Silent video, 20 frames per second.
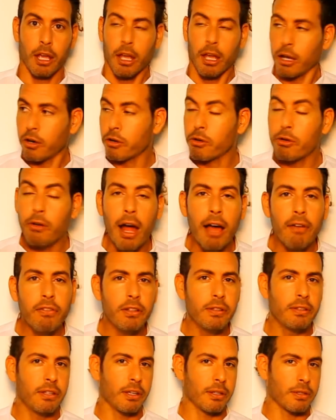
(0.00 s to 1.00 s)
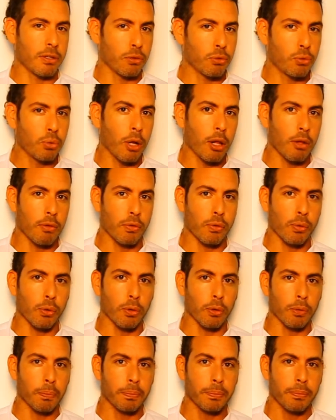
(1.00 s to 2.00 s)
Gravity is a dual
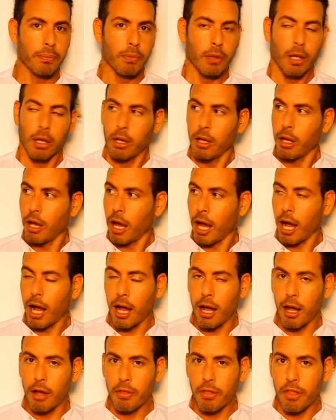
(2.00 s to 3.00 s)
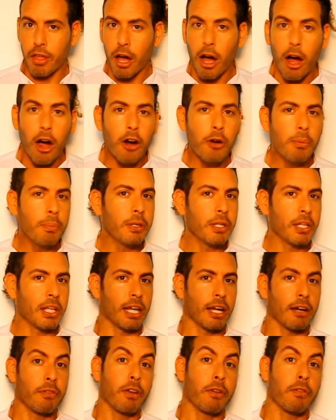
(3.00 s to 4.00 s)
rule. The
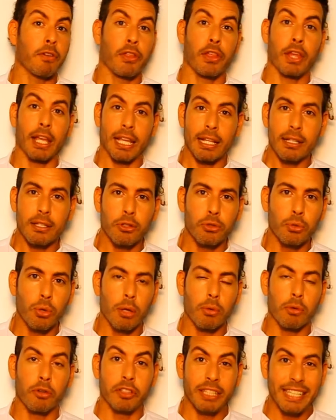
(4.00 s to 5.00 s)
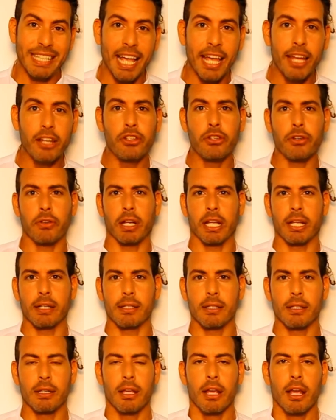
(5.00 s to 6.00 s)
harmony of everything is a dual rule. Nature
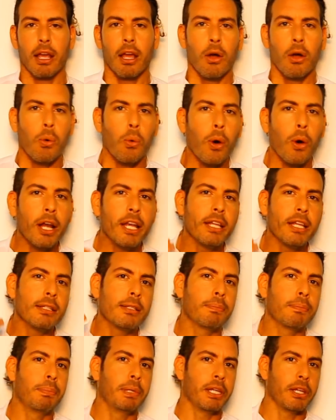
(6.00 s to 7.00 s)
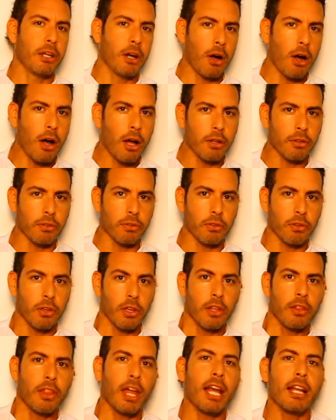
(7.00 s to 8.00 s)
is. What is beyond?
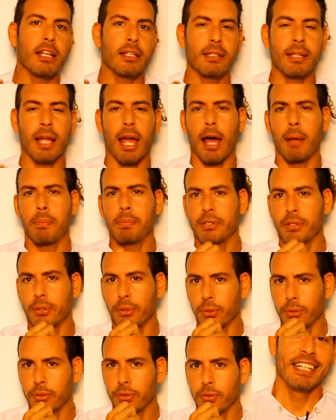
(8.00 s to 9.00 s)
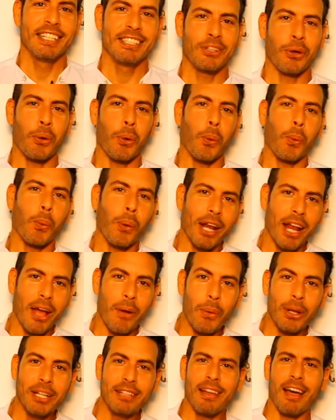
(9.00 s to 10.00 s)
That is the absolute. So when I
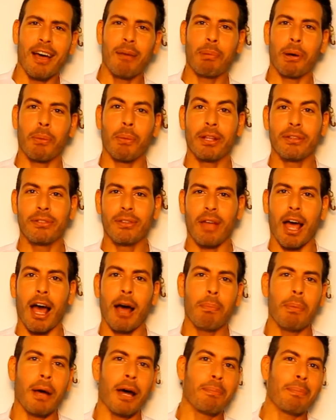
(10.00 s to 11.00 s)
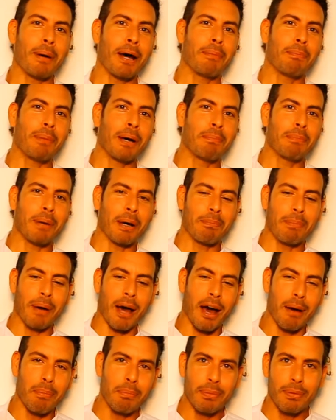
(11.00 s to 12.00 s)
went up,
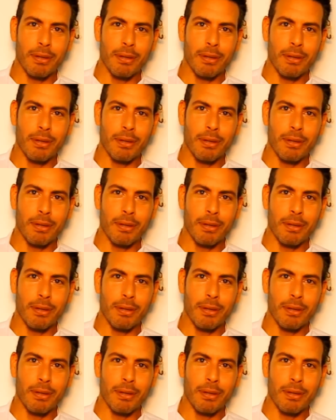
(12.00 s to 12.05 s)
up,